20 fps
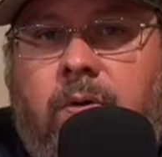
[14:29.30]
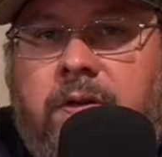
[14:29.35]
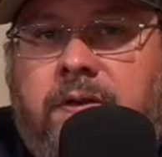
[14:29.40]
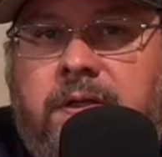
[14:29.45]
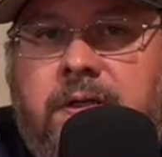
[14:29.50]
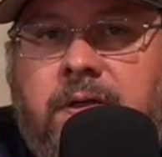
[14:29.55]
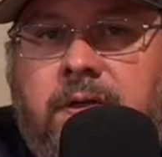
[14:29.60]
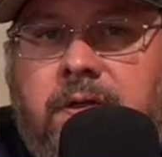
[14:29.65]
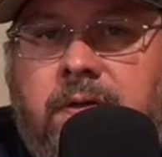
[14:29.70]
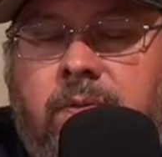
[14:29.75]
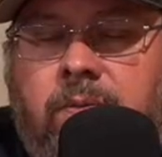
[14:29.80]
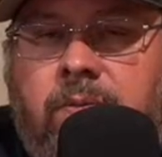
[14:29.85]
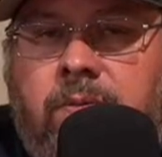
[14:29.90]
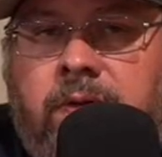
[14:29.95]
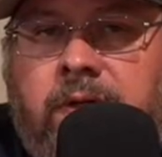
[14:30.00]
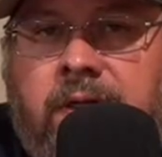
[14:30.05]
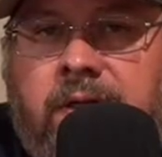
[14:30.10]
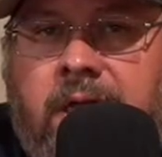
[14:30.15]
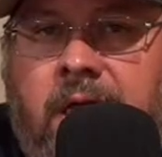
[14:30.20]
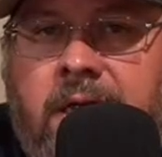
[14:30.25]
what the
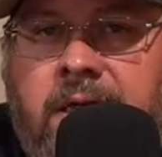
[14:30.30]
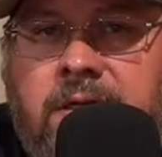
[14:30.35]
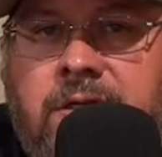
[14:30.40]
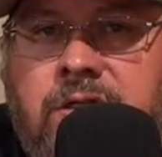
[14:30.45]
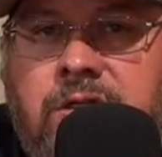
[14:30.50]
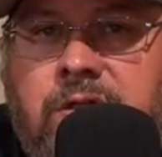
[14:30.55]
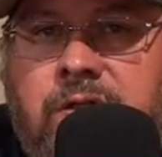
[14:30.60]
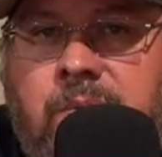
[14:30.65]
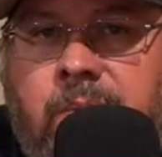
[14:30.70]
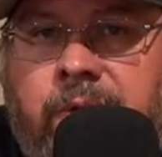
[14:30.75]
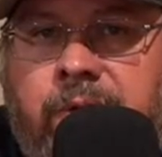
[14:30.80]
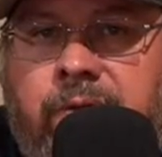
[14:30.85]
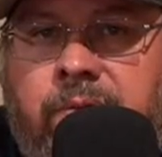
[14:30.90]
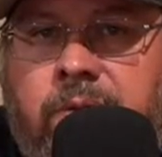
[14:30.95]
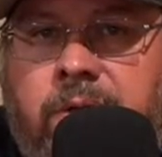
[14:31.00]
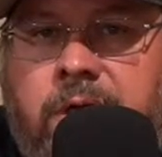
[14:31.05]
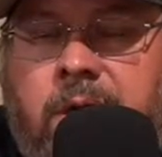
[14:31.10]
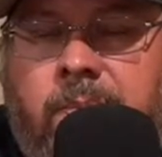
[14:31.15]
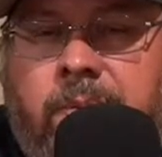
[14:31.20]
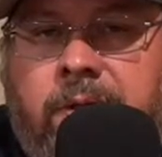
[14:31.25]
Lions just went
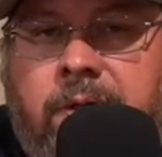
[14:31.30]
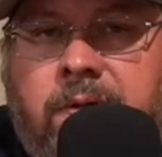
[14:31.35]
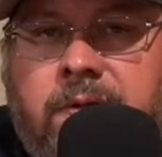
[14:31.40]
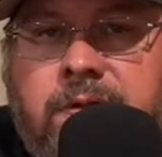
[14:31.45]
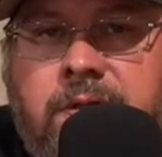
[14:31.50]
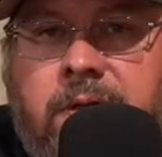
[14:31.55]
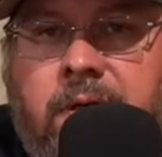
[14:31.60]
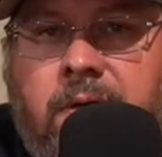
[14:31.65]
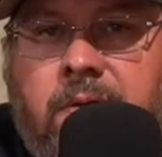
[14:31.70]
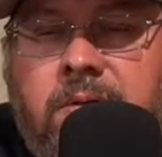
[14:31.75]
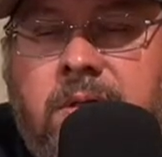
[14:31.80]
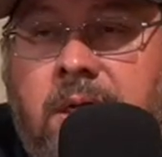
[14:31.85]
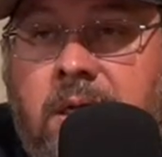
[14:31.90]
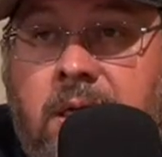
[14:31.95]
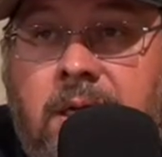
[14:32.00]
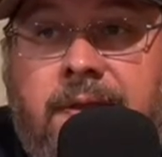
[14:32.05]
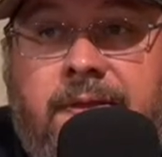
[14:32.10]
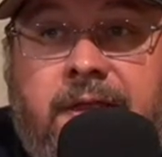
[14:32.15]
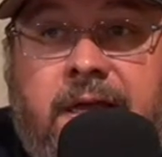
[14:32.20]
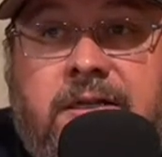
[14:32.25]
through a couple years ago,
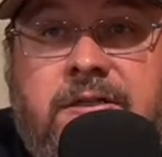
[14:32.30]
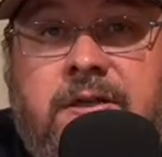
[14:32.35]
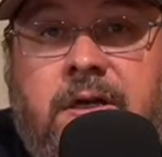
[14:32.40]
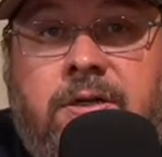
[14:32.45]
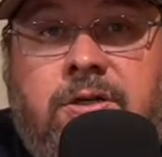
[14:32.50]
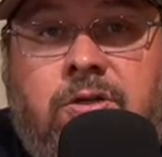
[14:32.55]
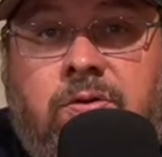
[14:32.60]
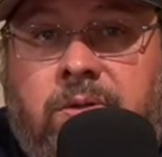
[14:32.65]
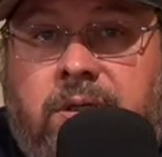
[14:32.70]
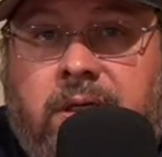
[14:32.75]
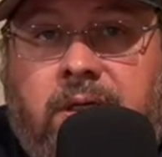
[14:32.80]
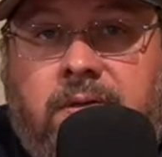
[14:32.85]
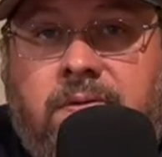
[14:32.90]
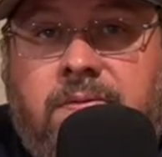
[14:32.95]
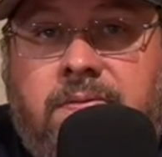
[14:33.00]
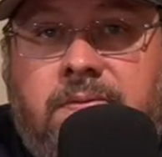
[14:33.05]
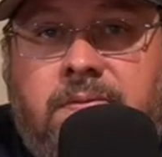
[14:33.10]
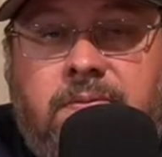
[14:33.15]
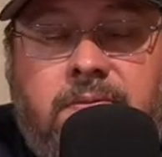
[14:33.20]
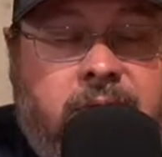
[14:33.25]
that's on you, kid.
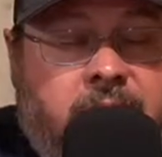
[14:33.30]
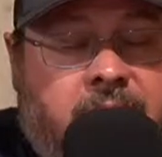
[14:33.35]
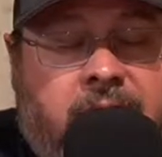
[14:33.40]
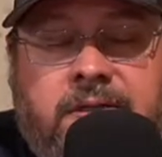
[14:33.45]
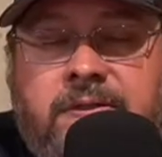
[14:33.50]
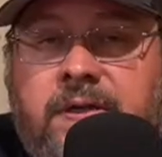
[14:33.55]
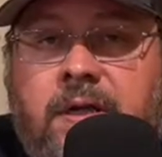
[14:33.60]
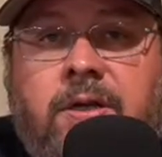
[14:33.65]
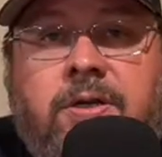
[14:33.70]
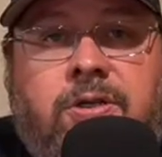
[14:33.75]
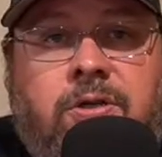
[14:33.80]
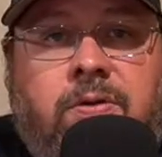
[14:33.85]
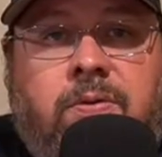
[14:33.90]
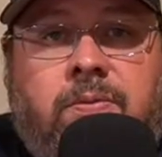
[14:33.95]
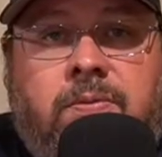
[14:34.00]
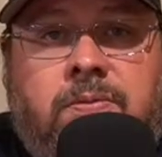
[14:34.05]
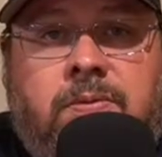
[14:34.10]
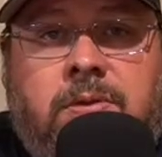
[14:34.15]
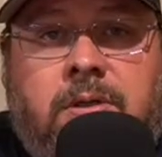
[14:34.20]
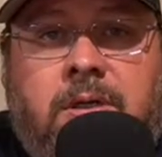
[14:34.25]
That's on
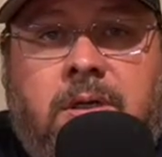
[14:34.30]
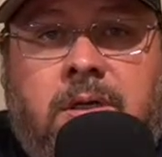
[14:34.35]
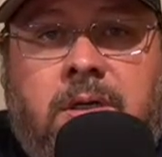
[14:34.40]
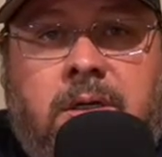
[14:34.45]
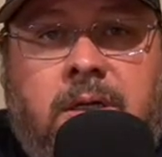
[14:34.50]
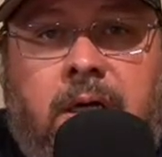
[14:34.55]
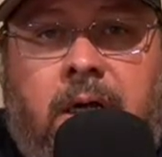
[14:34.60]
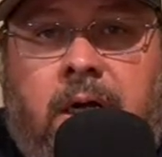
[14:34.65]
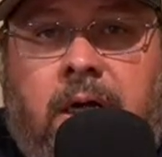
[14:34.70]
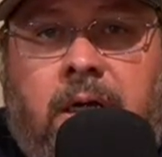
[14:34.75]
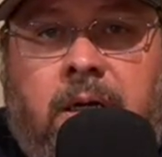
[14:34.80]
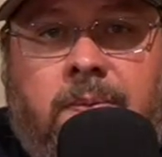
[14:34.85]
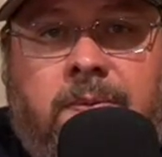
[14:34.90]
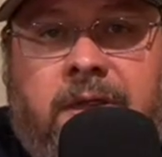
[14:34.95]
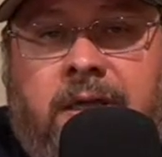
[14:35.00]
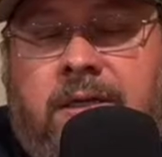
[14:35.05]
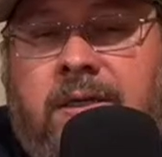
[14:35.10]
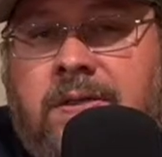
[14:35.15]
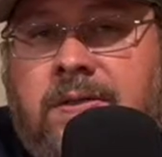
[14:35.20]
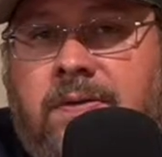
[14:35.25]
you.
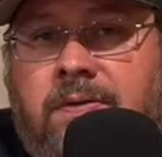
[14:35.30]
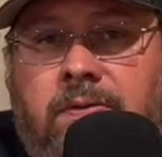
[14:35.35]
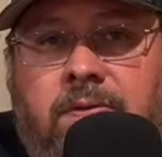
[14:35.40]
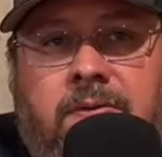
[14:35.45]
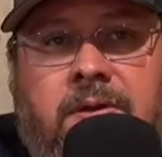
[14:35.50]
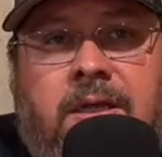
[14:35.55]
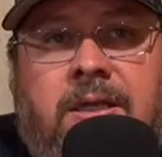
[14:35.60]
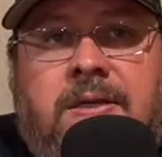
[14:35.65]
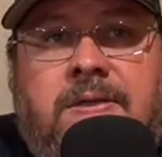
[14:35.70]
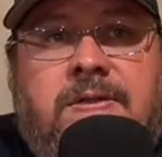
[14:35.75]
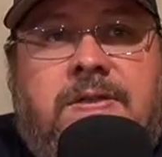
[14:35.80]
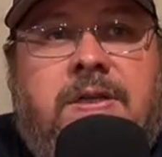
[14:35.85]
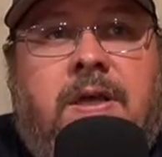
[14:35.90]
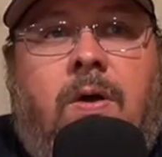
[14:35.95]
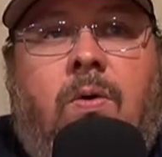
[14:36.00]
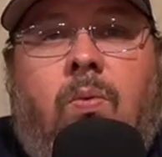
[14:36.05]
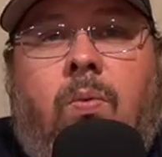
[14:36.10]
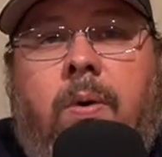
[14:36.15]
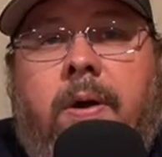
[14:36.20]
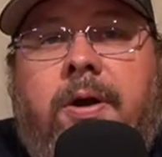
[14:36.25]
They can
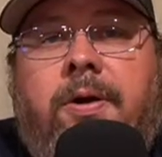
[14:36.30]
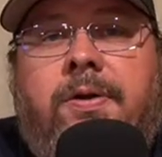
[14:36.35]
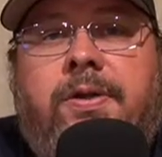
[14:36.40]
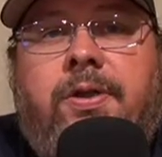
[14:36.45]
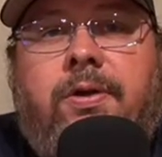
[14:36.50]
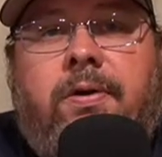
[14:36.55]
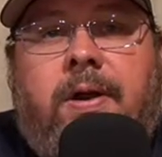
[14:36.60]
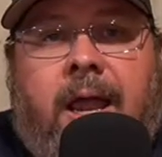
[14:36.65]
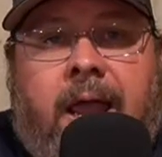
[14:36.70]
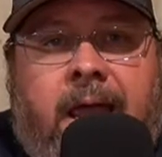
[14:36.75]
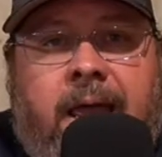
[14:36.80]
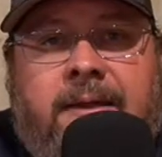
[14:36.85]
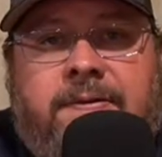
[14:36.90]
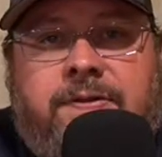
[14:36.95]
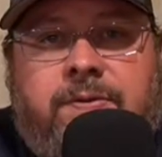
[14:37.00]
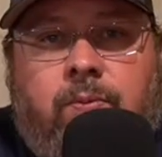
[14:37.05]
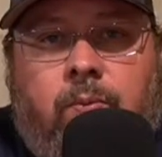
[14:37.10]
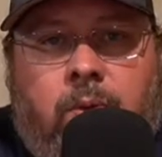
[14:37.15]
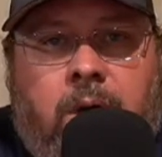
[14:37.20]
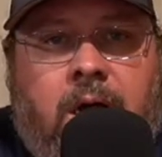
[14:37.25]
tell where you're
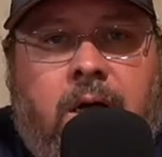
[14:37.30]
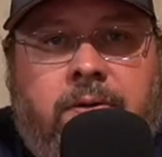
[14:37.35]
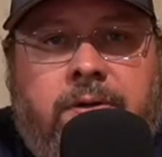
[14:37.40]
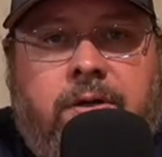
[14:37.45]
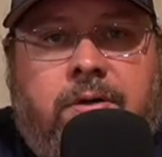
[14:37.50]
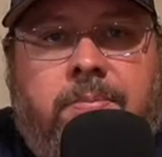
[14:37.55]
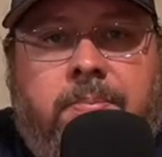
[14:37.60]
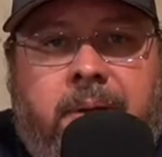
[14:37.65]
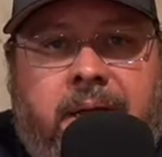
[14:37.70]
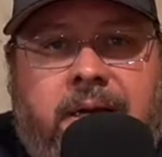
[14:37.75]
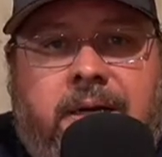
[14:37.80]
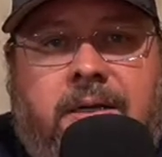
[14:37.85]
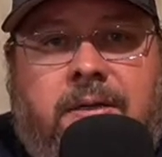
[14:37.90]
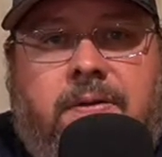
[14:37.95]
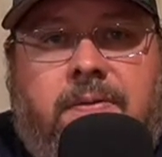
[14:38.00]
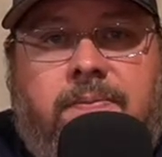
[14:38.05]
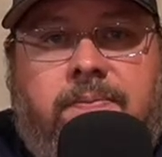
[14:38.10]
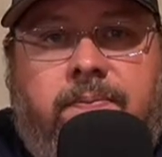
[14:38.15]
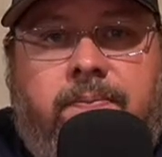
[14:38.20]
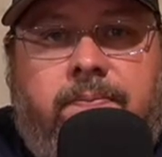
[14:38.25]
at while you're betting.